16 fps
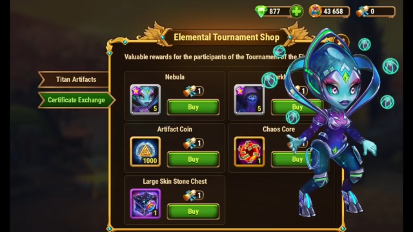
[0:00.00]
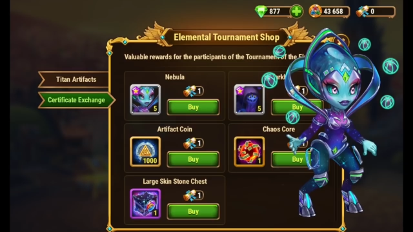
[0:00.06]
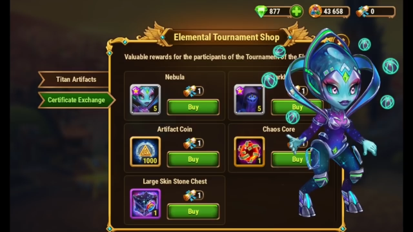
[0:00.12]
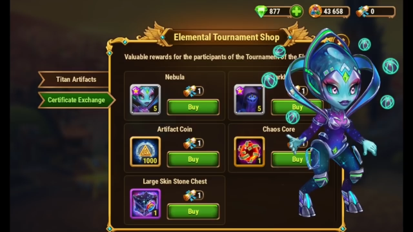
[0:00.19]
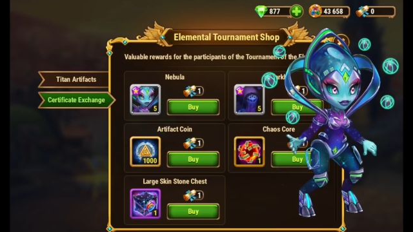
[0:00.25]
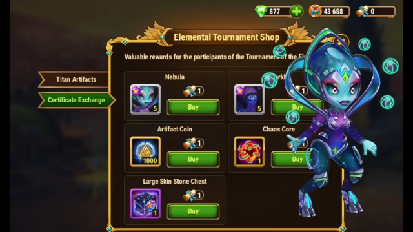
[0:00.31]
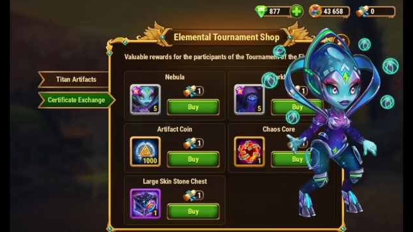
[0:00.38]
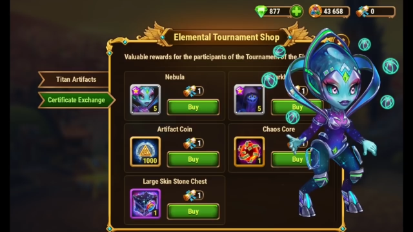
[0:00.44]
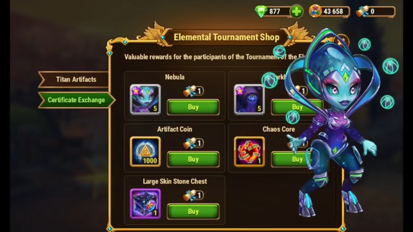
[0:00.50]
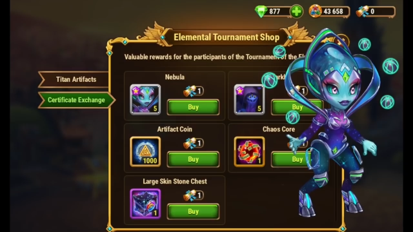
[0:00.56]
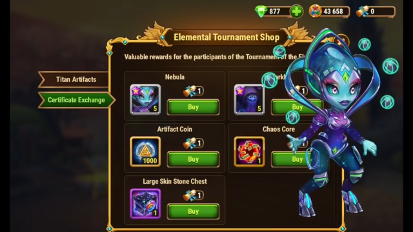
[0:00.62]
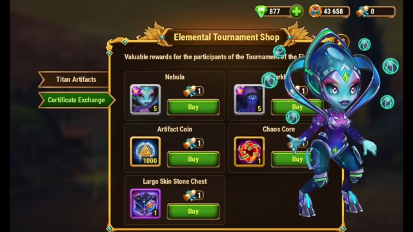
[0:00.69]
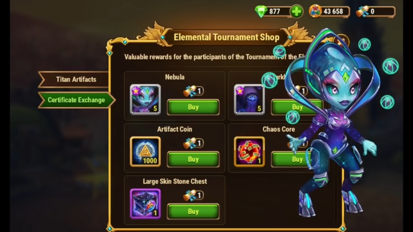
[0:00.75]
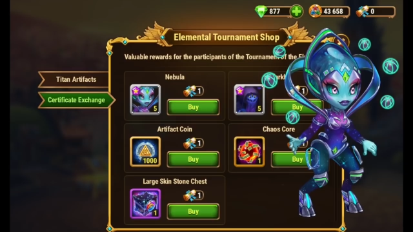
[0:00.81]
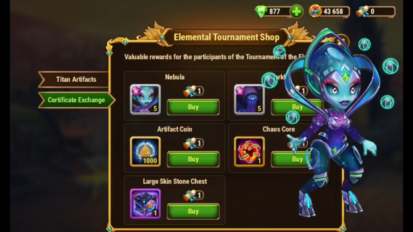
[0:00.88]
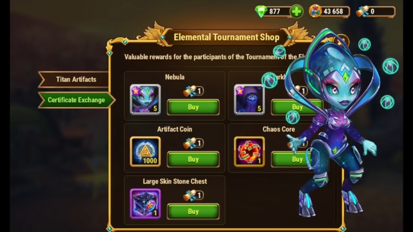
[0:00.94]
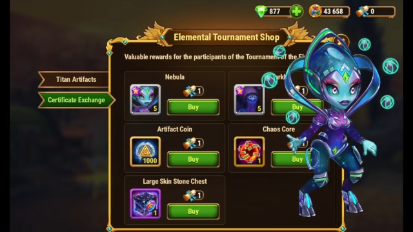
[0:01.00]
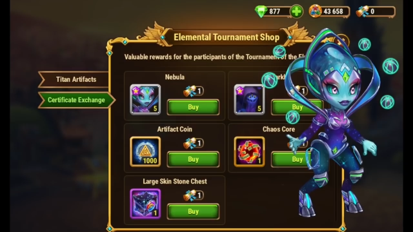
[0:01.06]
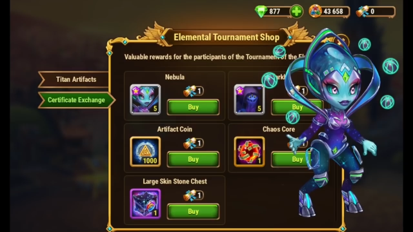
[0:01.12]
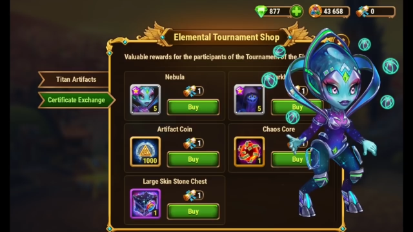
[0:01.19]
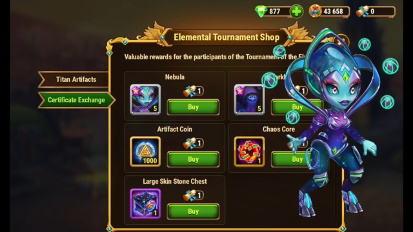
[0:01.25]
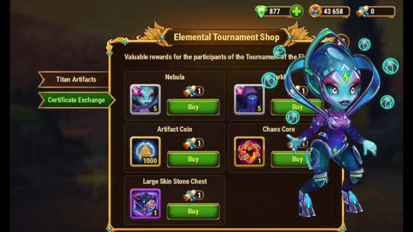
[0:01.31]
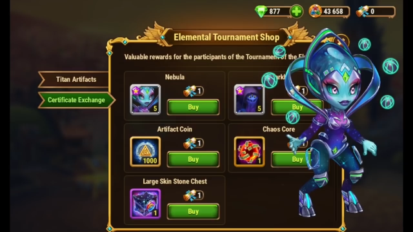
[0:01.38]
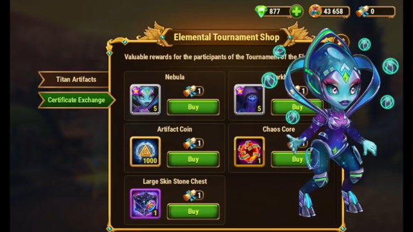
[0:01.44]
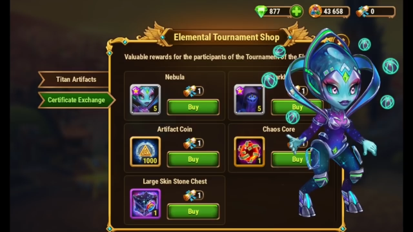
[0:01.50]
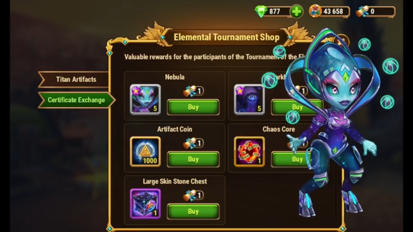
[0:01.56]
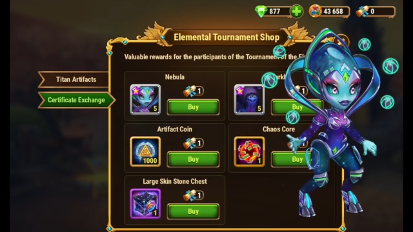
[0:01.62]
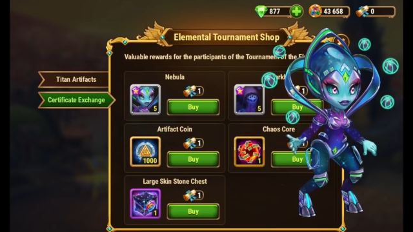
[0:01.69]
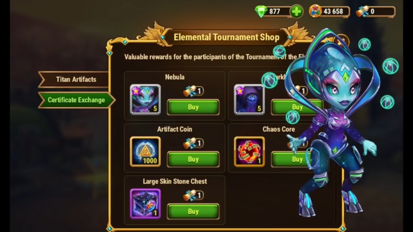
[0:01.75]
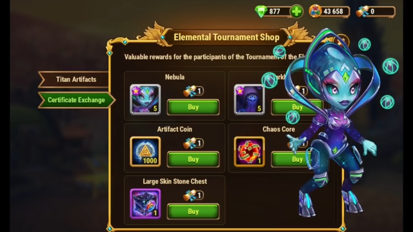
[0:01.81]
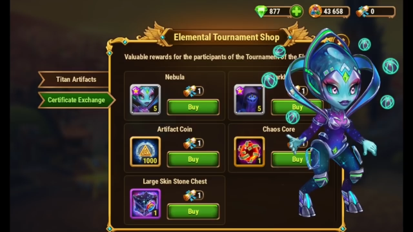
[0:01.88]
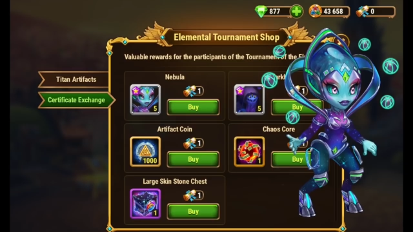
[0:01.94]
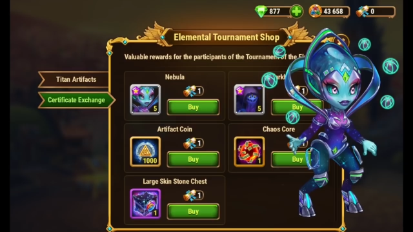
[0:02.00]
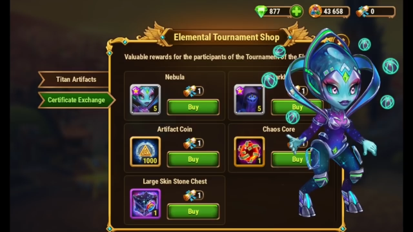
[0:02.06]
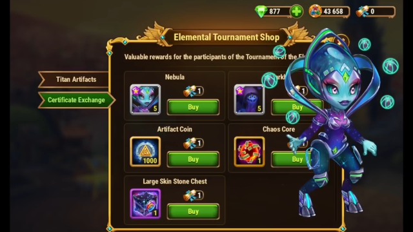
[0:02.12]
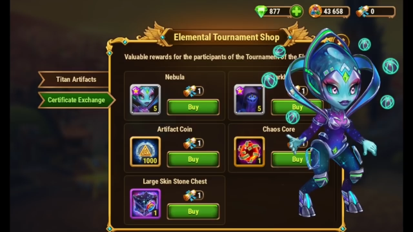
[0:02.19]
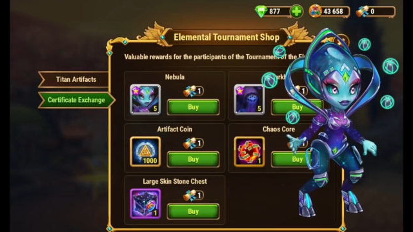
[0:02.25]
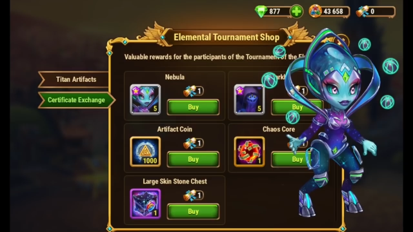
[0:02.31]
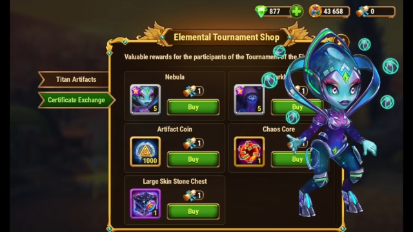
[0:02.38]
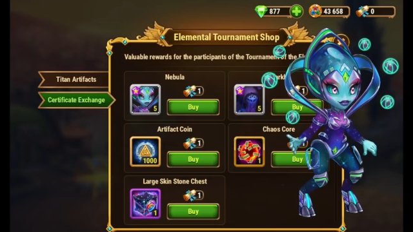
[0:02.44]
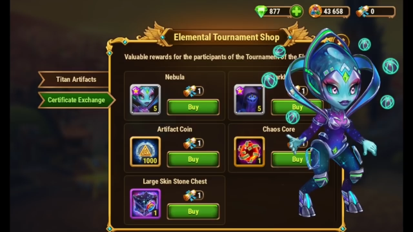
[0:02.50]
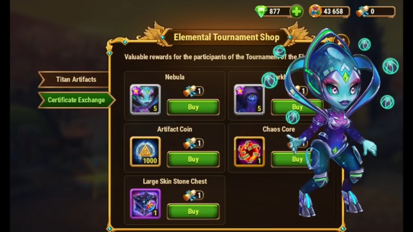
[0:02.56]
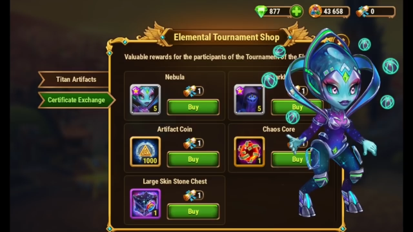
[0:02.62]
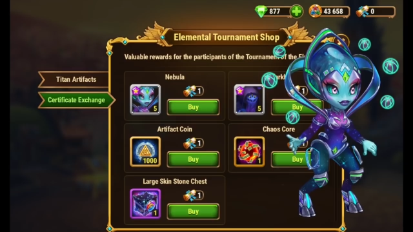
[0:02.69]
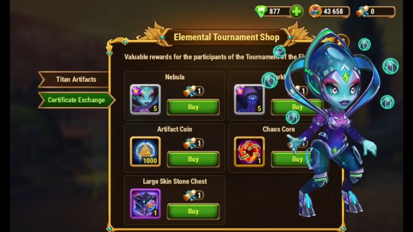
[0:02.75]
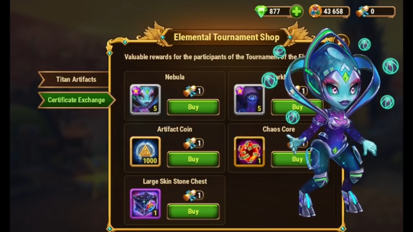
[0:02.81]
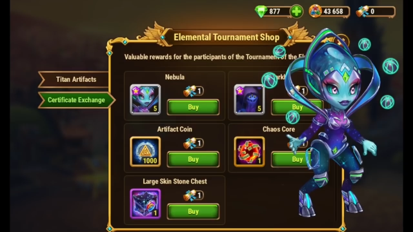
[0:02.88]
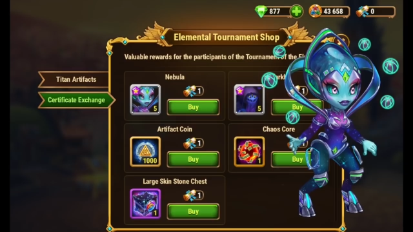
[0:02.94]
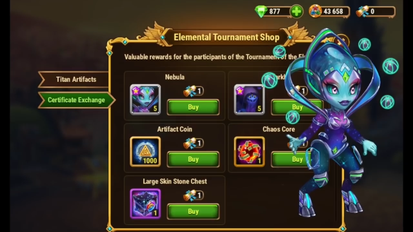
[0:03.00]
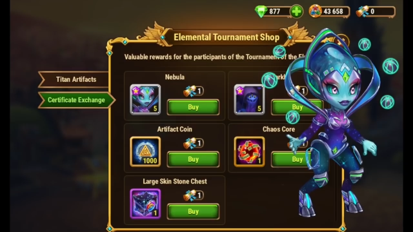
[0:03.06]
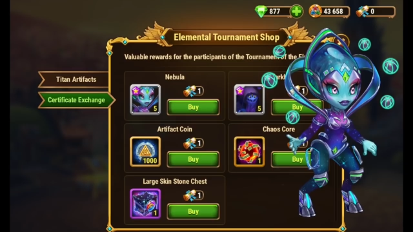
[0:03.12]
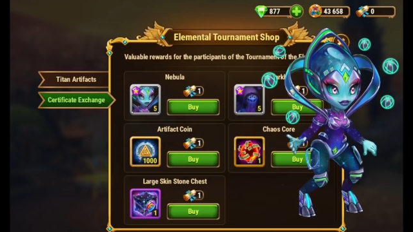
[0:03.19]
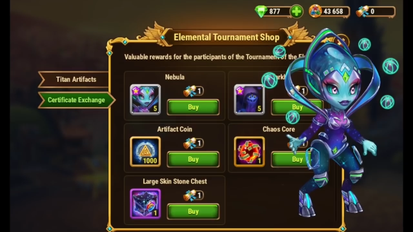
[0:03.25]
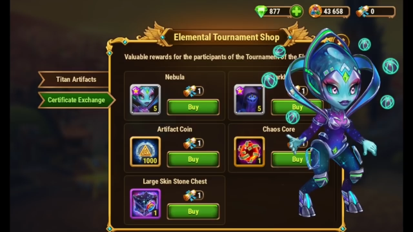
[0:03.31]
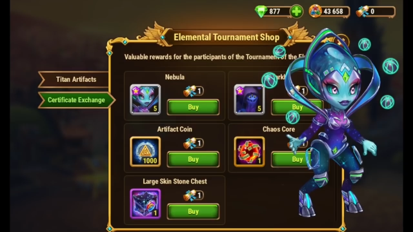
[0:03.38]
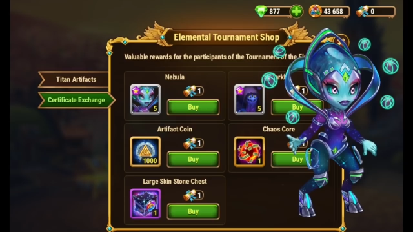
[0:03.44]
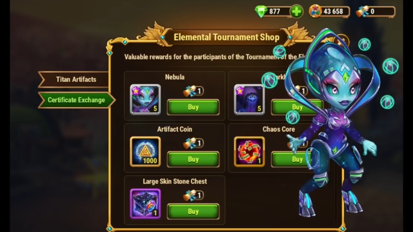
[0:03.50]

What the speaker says: Nobody's mouth can be seen.